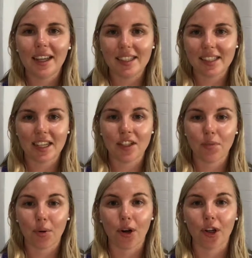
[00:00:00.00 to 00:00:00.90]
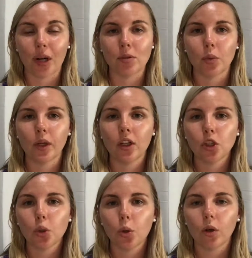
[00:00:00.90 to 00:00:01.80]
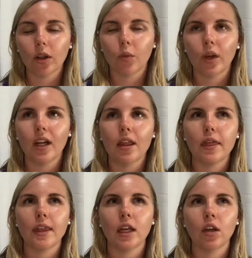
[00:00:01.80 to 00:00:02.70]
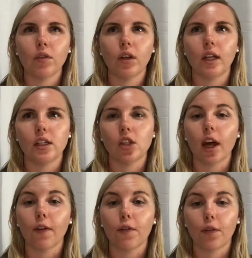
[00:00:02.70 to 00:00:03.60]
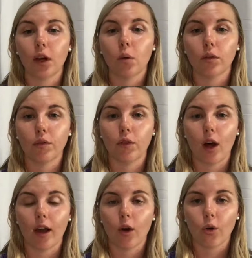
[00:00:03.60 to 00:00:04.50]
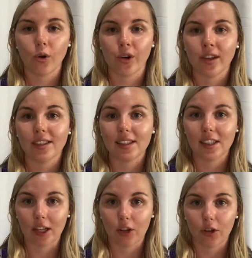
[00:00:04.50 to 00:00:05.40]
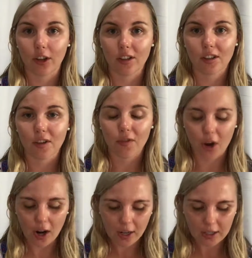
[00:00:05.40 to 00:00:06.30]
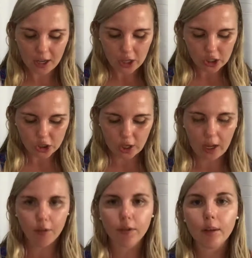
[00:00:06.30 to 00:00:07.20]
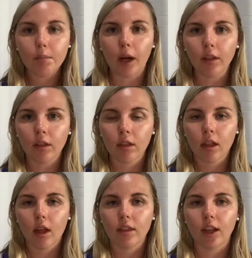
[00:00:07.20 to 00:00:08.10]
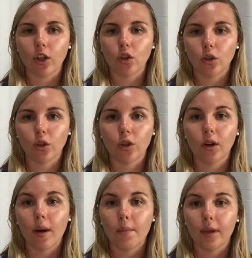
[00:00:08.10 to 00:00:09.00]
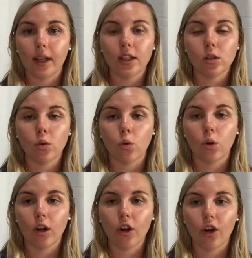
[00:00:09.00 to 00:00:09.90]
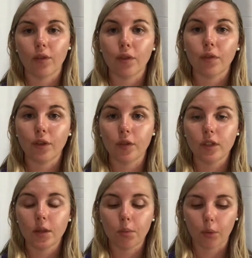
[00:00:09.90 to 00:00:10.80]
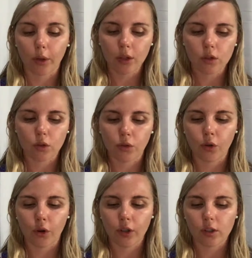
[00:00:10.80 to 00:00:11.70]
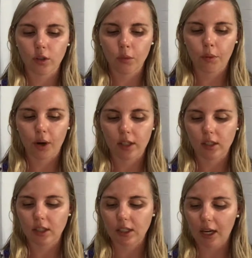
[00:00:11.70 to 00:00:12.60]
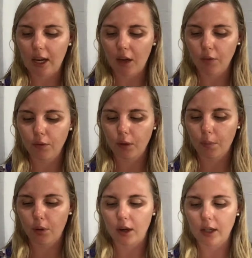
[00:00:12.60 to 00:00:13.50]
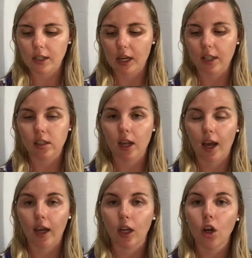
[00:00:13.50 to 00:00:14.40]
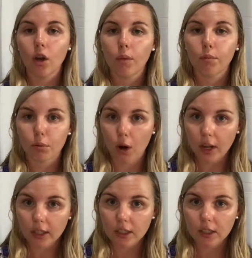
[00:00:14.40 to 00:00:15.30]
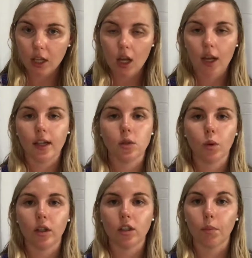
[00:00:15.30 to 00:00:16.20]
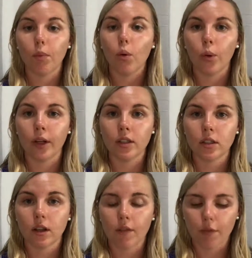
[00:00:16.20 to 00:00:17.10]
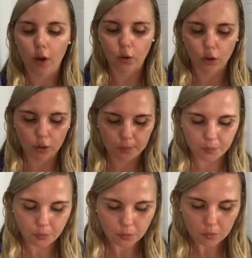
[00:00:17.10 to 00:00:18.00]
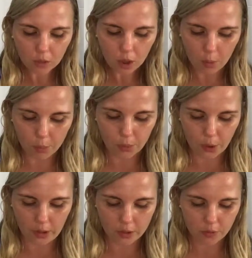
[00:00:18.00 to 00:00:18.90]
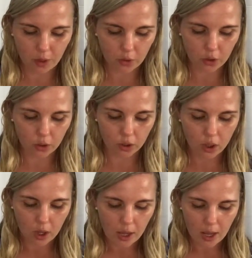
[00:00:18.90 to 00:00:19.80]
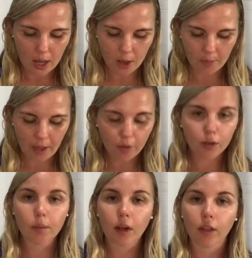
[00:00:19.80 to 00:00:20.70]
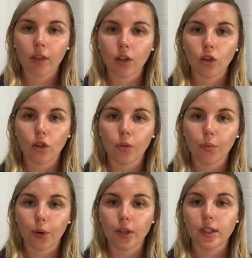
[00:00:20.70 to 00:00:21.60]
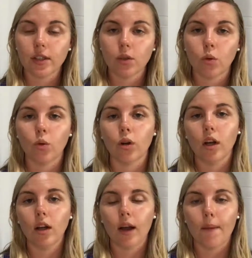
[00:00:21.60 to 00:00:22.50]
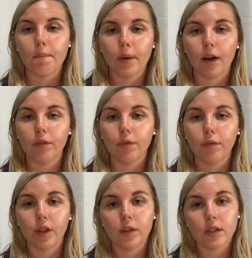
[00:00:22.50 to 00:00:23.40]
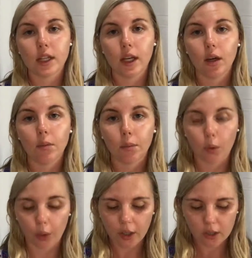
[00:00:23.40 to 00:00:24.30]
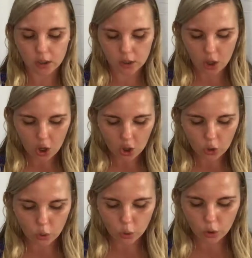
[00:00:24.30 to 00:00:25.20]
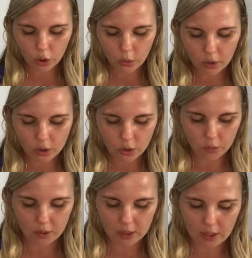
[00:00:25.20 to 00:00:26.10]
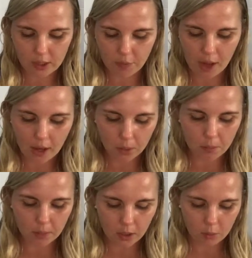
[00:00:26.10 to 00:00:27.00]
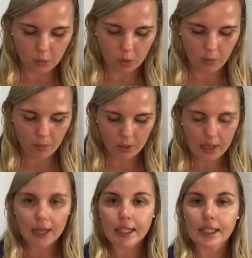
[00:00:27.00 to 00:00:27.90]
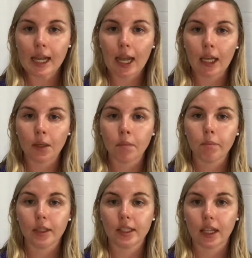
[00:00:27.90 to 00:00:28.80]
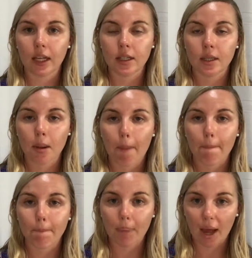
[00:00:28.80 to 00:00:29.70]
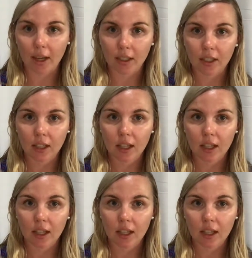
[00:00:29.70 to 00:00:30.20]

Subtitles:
incentive program. So we're going to think of it as like frequent flyer on steroids, right? So every month that you place an order over 50 points, you'll notice on the price list that every product has a price as well as a point value, a product value. Every month that you process an order above 50 points, you're going to receive at a minimum 10% back